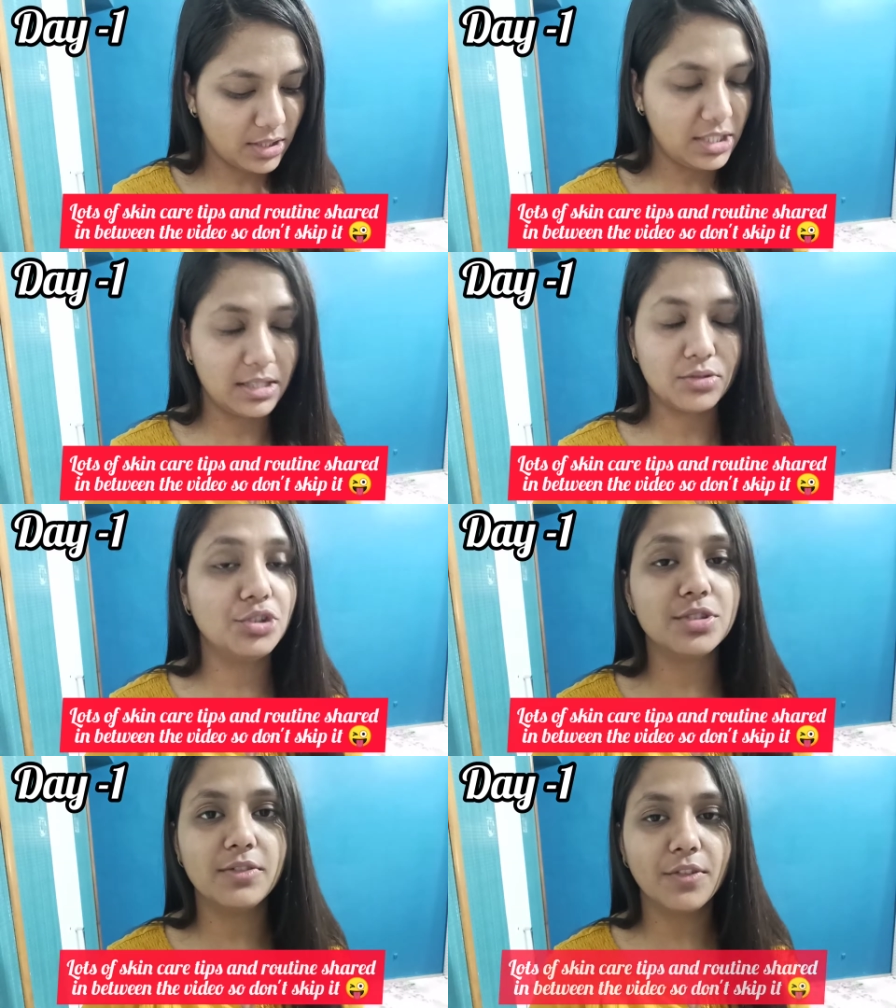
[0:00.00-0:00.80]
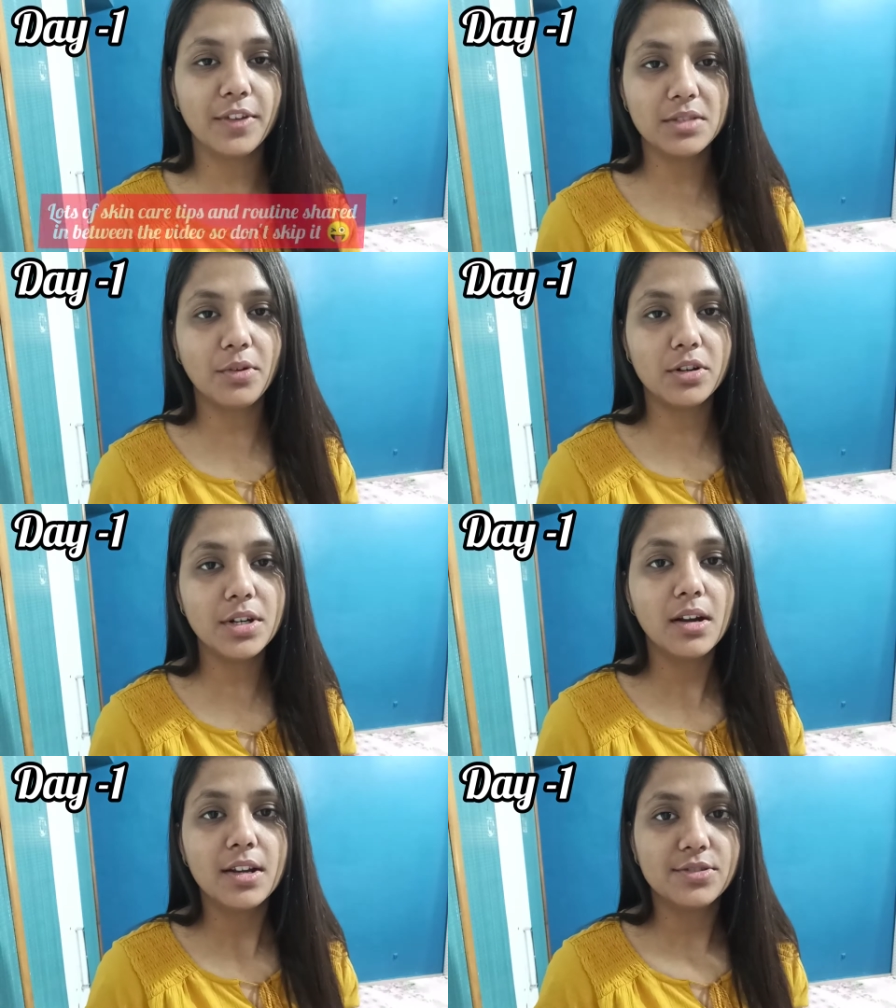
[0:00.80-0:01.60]
need to use even a face powder.
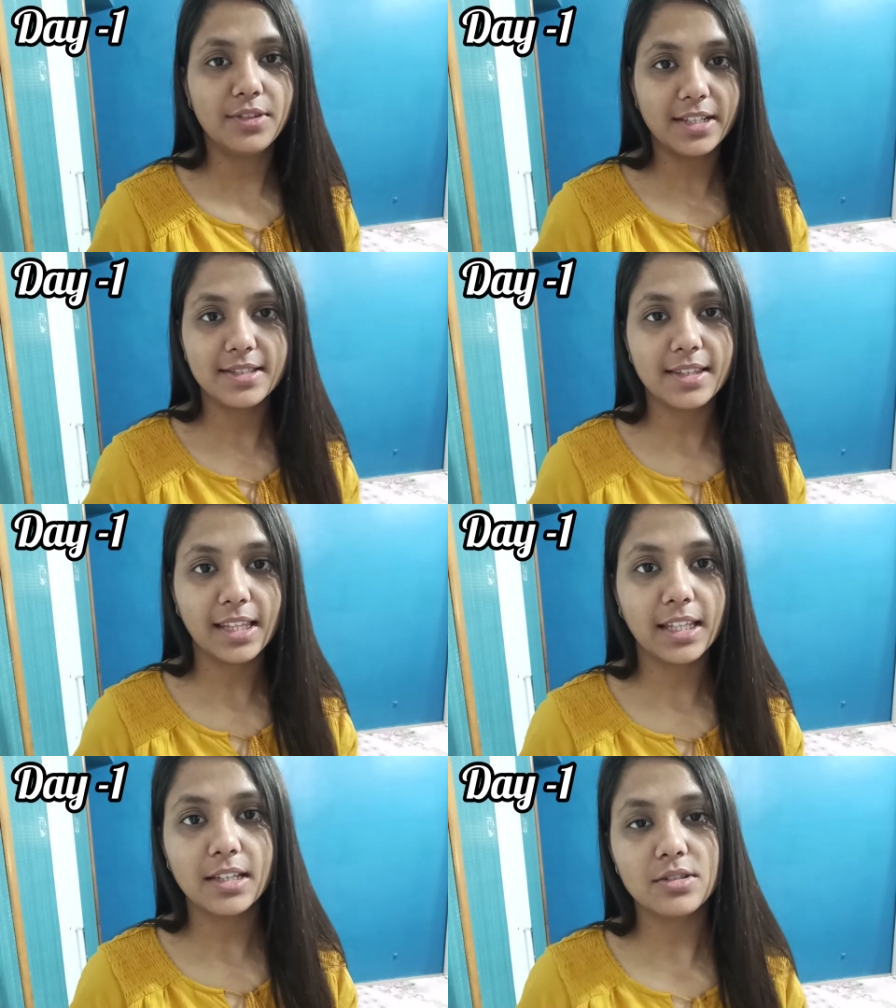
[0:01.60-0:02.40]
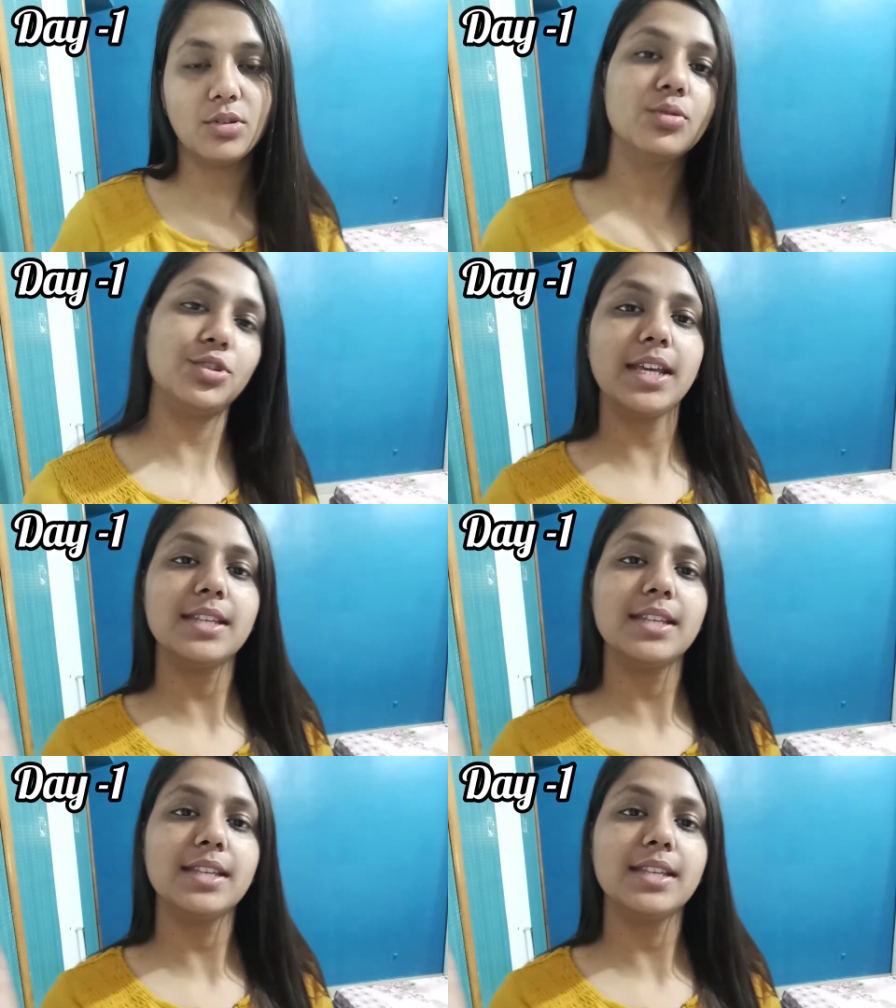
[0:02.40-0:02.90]
So that is the thing. So today